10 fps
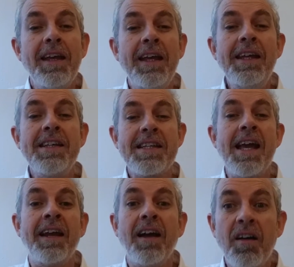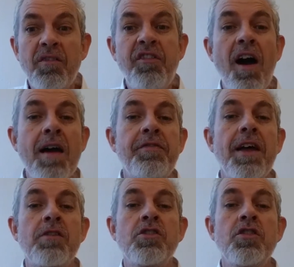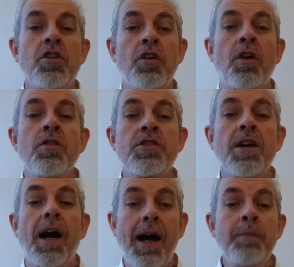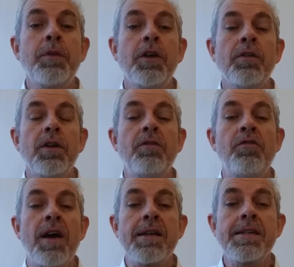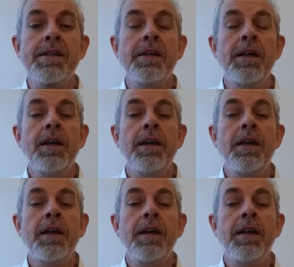he said, 5,000 euros I'm going to invest